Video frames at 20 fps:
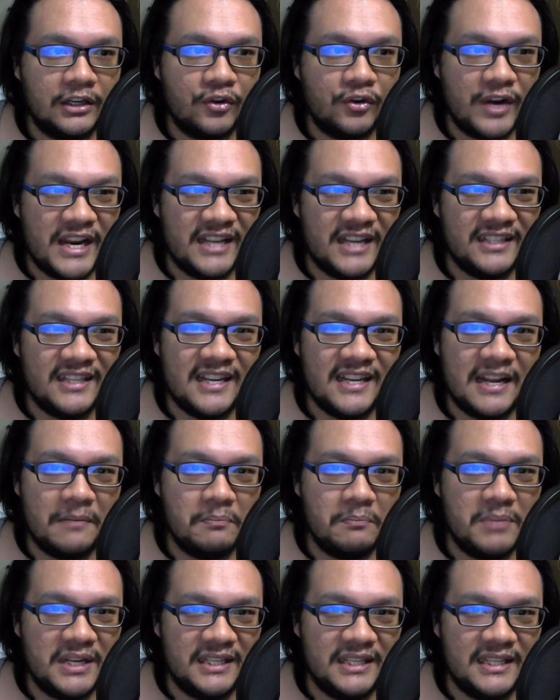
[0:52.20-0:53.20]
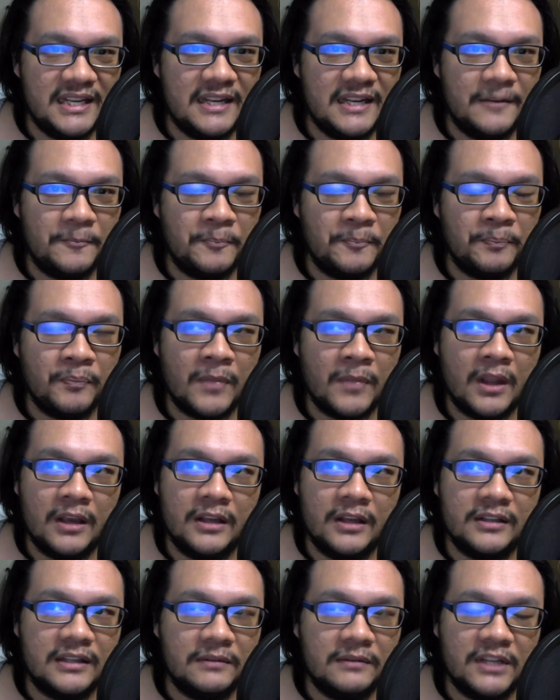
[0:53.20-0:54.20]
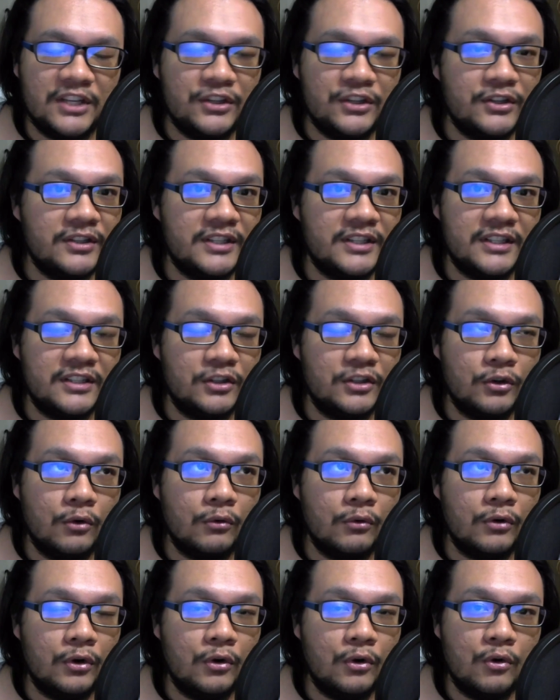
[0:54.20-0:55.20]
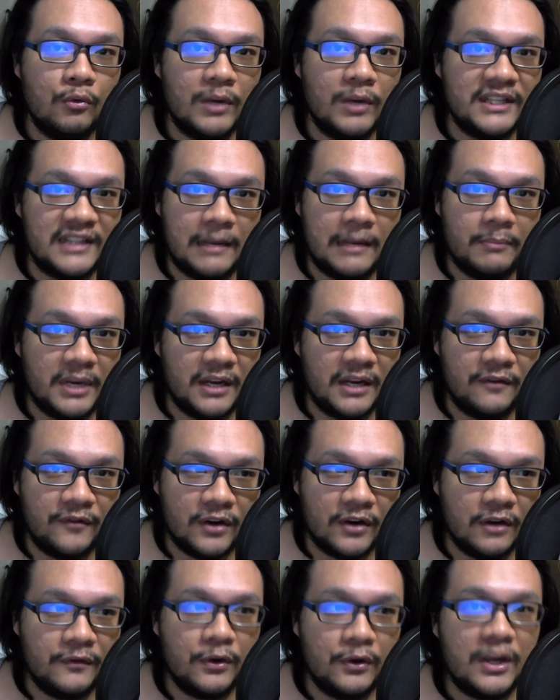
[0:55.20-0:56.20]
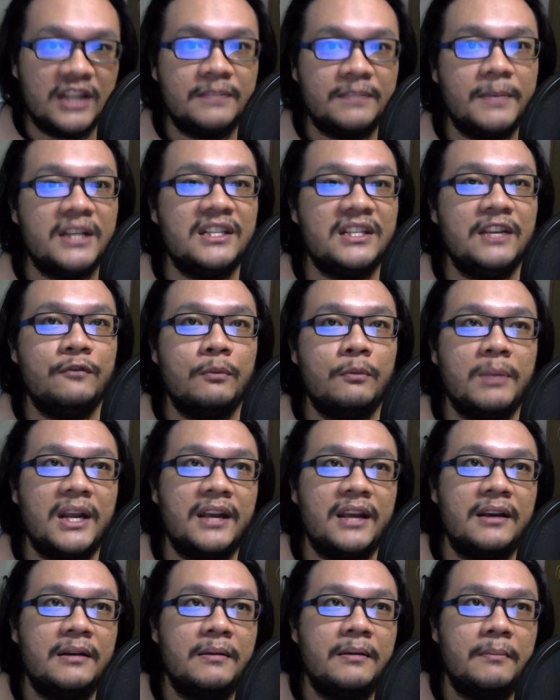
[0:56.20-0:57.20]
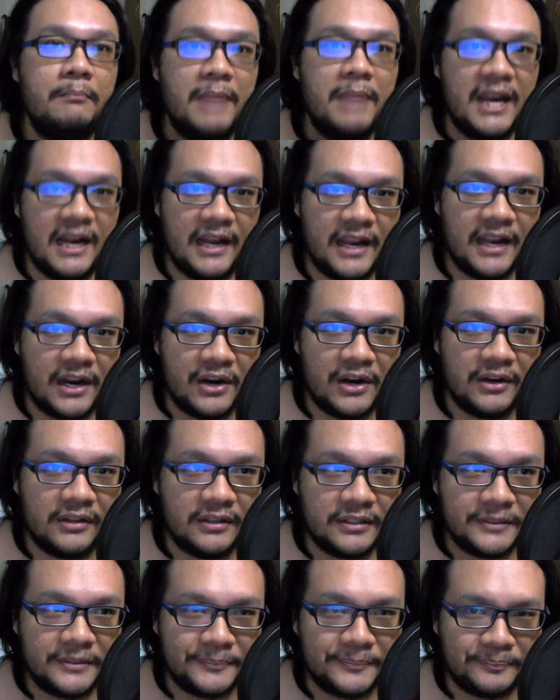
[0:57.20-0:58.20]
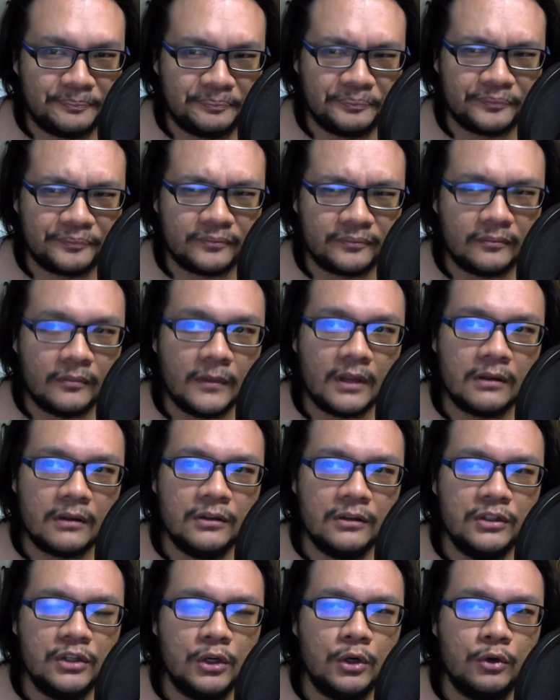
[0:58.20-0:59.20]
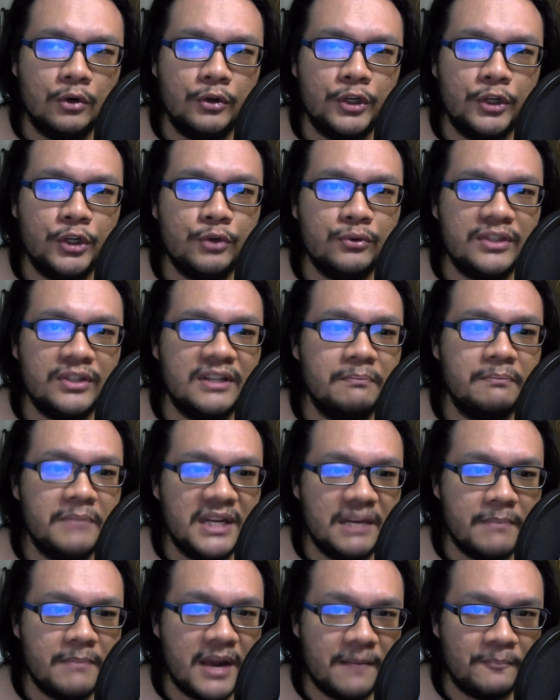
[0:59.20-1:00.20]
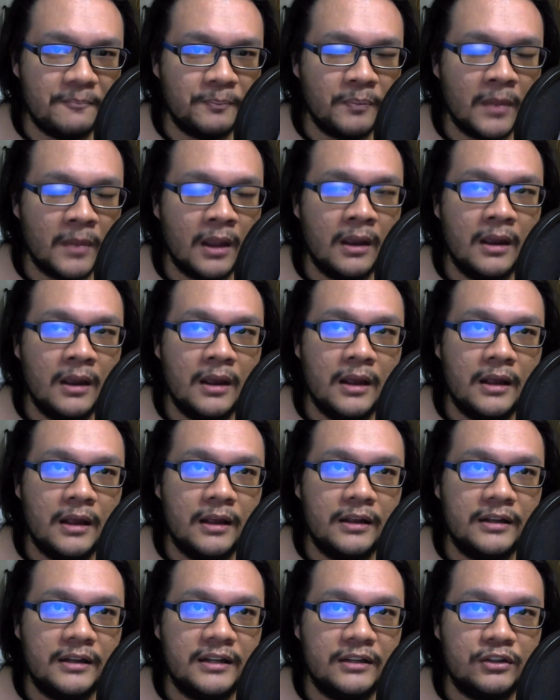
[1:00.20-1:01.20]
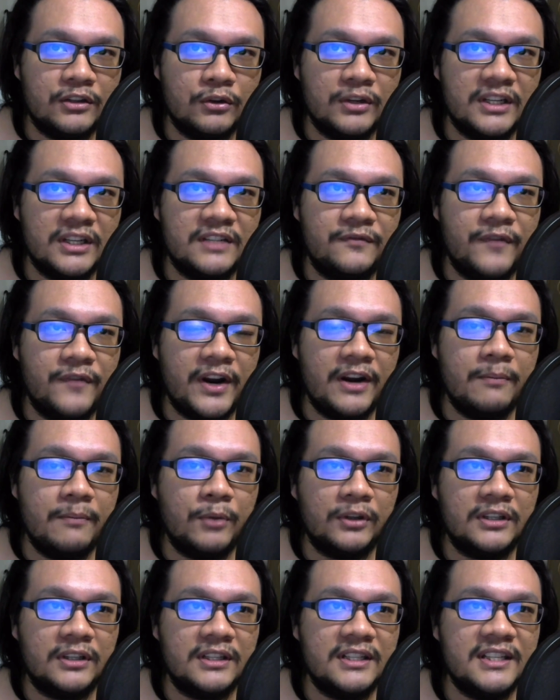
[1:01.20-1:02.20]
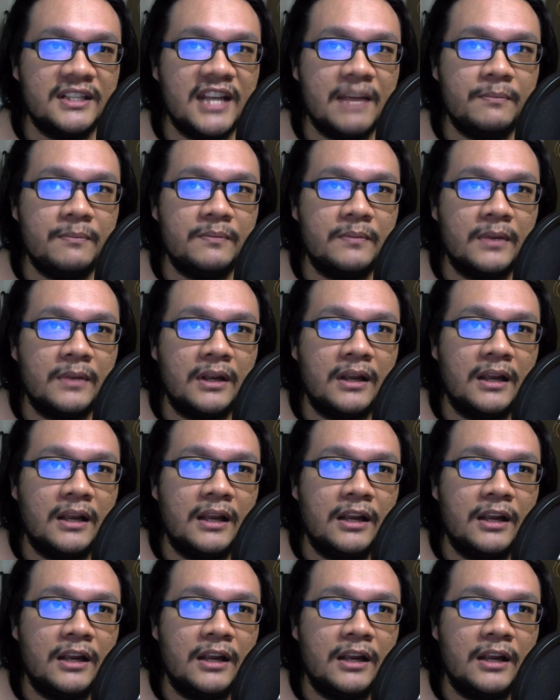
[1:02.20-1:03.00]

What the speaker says: crazy and busy. Sometimes you just don't know what's happening in front of you, especially if you play a melee character. So use the minimap. So that's very important. This game